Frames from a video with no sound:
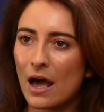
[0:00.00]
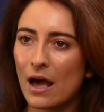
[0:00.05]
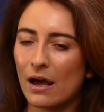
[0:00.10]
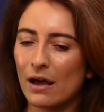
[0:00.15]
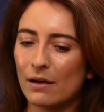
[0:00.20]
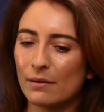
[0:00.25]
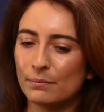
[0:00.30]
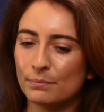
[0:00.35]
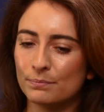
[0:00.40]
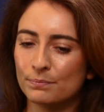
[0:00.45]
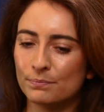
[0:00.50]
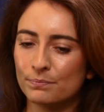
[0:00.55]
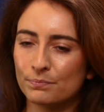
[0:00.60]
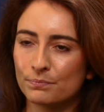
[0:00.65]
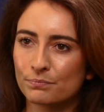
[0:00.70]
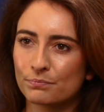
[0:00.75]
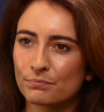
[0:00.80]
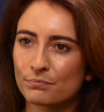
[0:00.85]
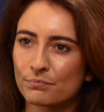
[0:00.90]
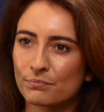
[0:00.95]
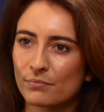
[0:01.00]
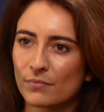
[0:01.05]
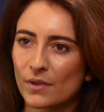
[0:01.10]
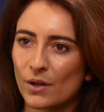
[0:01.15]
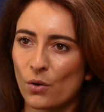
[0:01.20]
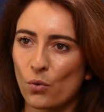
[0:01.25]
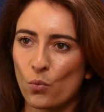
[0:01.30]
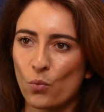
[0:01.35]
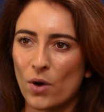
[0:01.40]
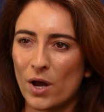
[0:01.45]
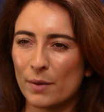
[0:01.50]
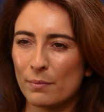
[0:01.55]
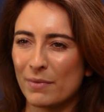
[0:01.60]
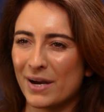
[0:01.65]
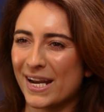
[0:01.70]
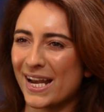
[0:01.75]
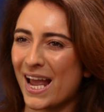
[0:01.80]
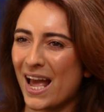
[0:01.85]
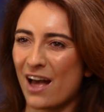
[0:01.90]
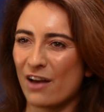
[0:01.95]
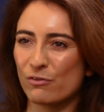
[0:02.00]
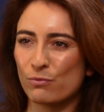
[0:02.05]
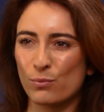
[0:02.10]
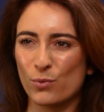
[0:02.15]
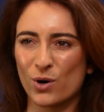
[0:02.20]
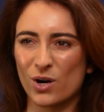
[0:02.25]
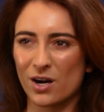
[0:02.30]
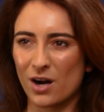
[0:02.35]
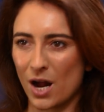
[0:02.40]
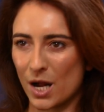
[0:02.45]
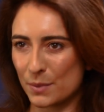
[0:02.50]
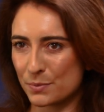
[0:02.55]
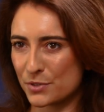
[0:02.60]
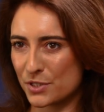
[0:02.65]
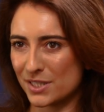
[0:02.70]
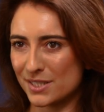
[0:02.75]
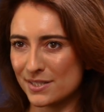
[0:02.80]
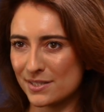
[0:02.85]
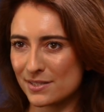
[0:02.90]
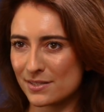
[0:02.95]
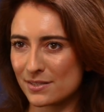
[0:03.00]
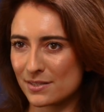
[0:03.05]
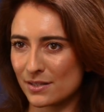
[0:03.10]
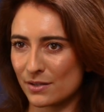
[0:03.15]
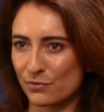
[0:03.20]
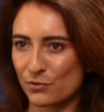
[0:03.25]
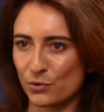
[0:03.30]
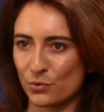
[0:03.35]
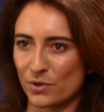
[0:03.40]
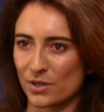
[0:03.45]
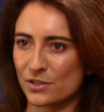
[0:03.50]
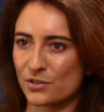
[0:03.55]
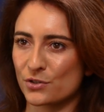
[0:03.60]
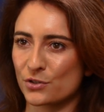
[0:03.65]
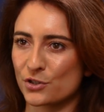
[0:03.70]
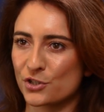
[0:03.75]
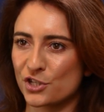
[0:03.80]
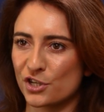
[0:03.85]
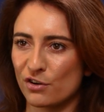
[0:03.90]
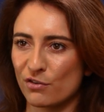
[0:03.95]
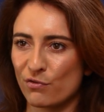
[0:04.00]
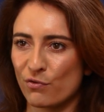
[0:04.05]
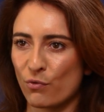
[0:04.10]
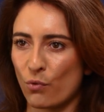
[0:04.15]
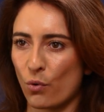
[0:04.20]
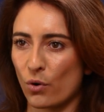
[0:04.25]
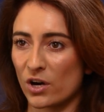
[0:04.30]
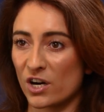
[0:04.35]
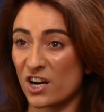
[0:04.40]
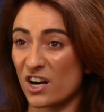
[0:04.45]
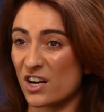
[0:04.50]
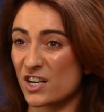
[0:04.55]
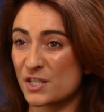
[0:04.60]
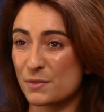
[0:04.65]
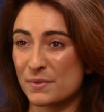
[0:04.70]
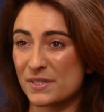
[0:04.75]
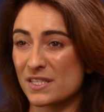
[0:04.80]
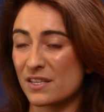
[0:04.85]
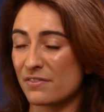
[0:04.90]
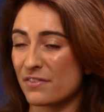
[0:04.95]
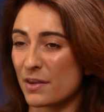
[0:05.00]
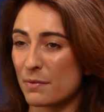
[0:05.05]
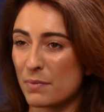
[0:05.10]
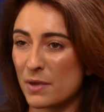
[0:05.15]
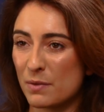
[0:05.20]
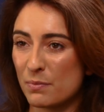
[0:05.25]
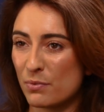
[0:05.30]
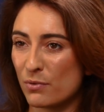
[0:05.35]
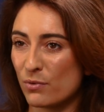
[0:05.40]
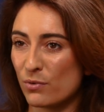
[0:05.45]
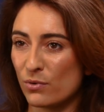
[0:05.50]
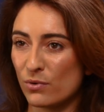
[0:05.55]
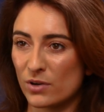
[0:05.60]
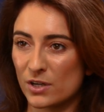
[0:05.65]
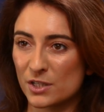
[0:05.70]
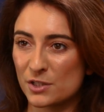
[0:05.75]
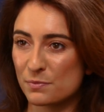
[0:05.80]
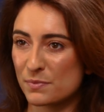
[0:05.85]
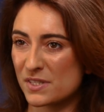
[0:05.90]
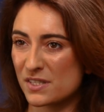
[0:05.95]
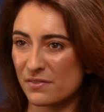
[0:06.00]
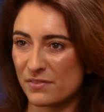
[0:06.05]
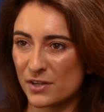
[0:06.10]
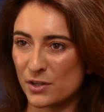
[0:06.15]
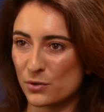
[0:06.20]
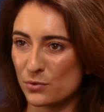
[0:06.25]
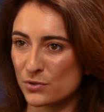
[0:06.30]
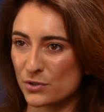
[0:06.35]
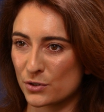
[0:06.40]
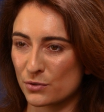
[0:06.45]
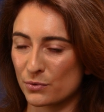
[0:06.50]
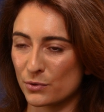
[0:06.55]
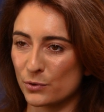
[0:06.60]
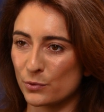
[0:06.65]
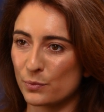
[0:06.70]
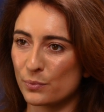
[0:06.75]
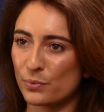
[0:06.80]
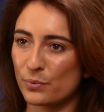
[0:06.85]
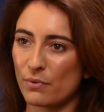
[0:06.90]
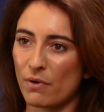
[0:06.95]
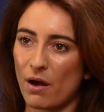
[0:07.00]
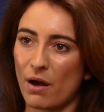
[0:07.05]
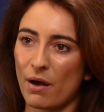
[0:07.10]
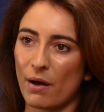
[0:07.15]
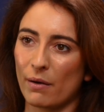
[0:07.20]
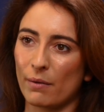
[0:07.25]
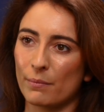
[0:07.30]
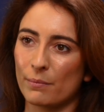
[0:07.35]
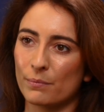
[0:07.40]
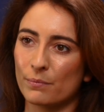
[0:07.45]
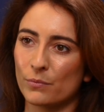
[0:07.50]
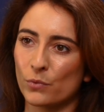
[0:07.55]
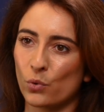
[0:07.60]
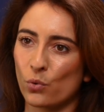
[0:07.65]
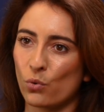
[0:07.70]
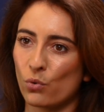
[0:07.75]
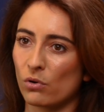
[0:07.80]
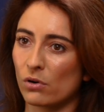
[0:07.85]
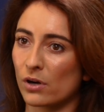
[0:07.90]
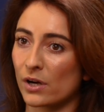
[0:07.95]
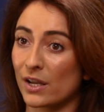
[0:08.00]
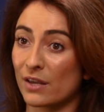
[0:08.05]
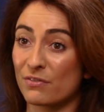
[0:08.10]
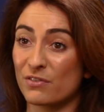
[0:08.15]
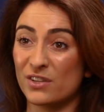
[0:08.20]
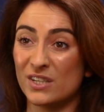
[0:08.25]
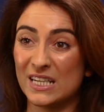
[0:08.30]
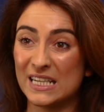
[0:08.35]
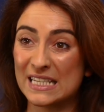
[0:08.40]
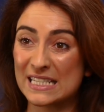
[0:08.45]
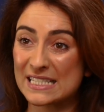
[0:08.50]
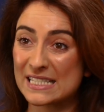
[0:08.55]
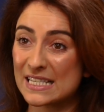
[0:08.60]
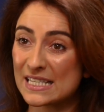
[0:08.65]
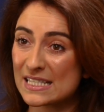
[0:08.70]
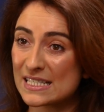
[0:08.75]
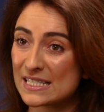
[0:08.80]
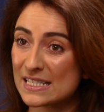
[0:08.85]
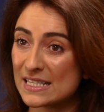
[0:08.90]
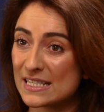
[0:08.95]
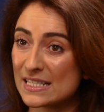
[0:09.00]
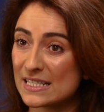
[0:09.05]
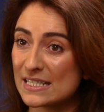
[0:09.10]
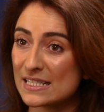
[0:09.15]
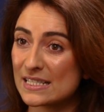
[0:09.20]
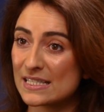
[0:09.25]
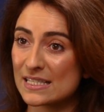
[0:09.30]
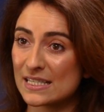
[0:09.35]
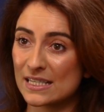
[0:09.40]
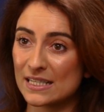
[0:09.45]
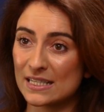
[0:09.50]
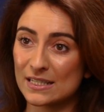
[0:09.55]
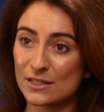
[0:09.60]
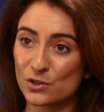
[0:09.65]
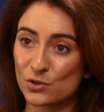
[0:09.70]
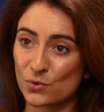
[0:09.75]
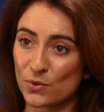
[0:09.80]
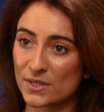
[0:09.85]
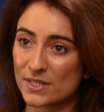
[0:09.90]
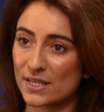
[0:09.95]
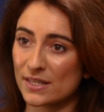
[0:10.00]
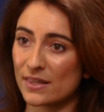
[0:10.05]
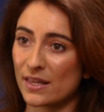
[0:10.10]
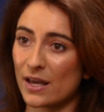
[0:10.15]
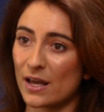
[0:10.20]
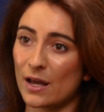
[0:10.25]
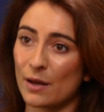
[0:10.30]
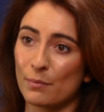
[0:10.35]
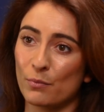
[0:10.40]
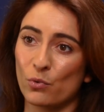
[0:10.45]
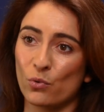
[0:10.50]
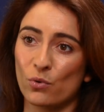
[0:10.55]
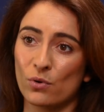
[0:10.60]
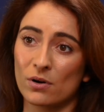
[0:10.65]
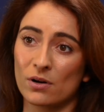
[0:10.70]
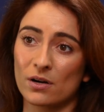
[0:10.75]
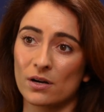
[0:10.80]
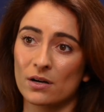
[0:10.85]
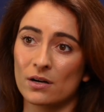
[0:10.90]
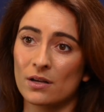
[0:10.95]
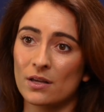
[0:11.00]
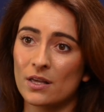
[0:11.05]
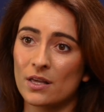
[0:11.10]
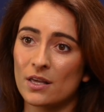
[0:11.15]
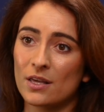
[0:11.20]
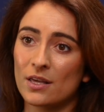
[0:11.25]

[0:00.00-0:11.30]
One might have more options if you are searching for specific people or a specific user group, or if you need assistance in sourcing them, or